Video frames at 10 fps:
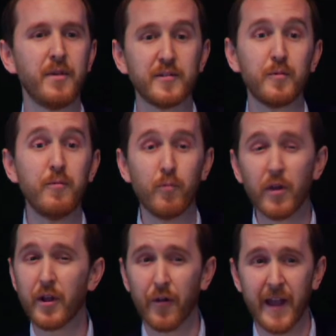Because we
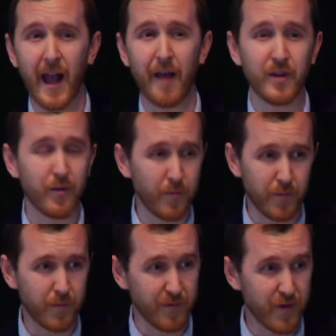really only have,
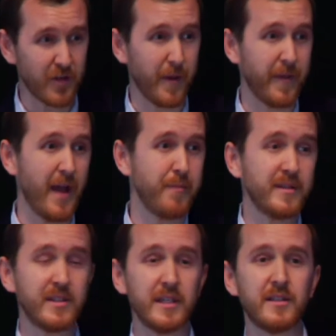we've talked about the
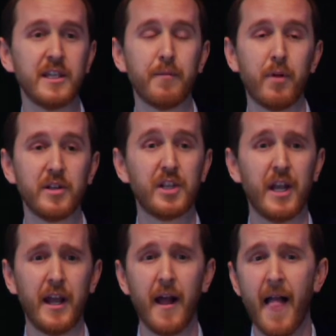IPCC a bunch
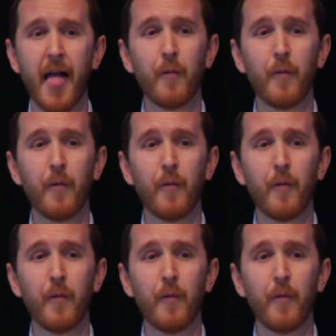today,